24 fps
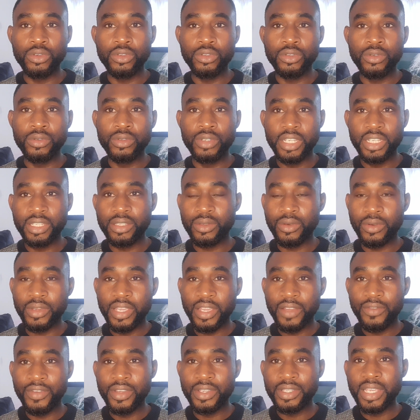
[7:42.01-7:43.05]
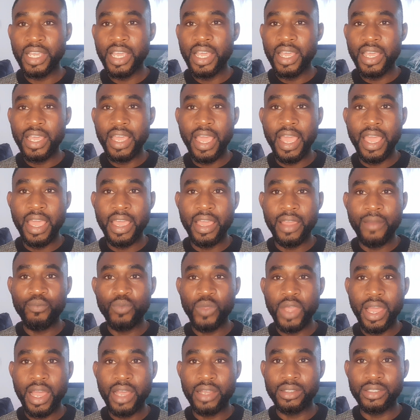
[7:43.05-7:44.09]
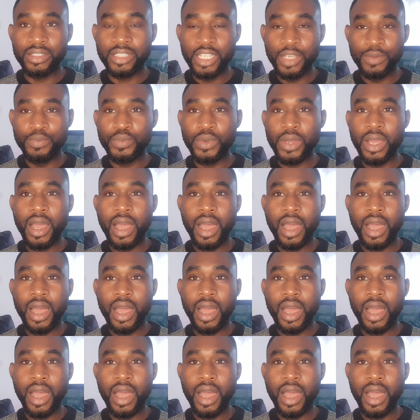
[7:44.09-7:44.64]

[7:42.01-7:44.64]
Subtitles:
you need to give it a deep